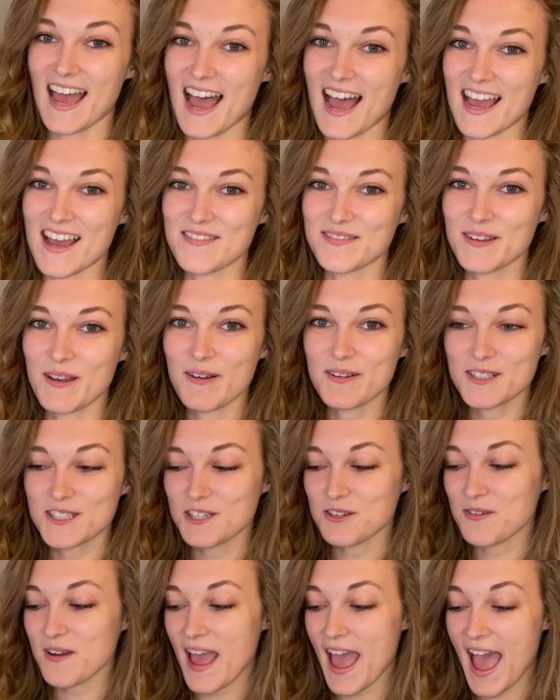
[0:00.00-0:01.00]
I'm going
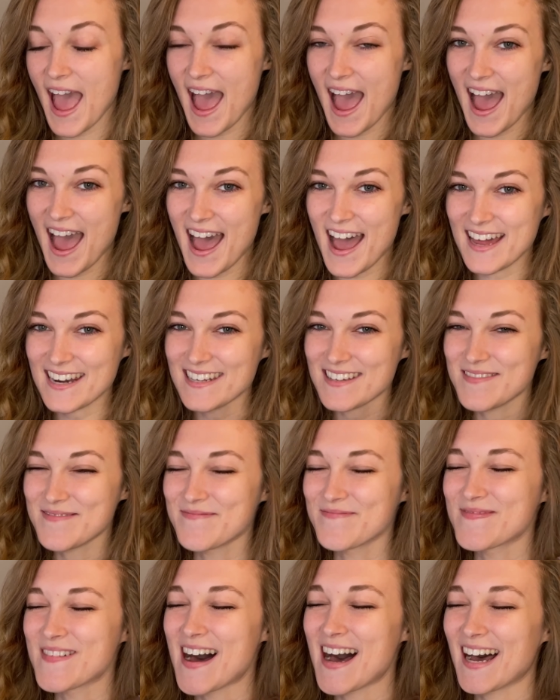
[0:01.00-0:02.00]
to add
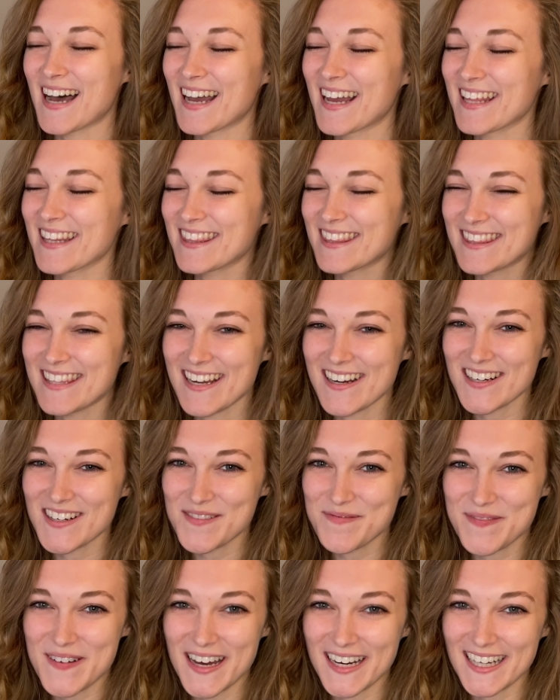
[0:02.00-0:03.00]
my
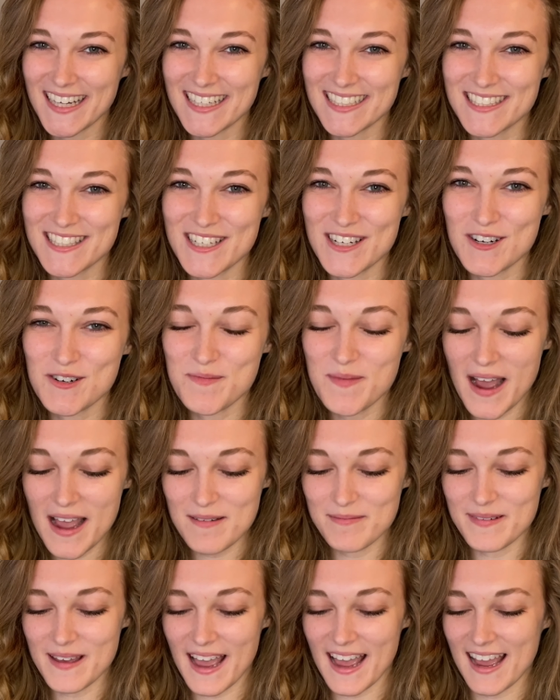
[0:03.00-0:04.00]
TheraBuddy to my
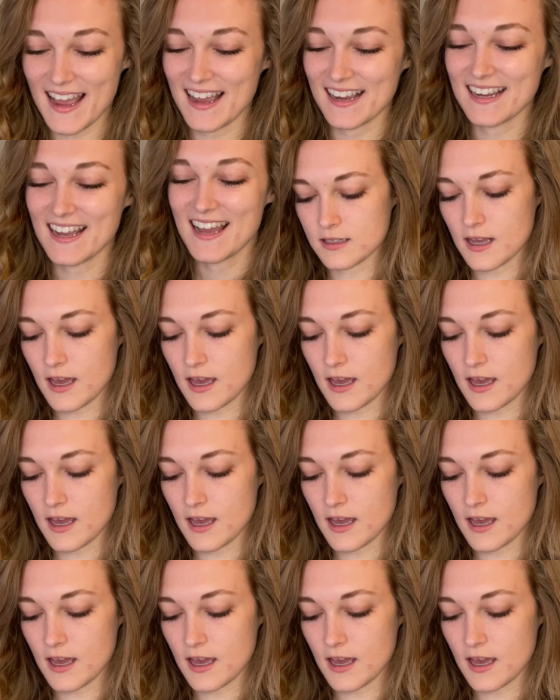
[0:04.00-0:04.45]
bag.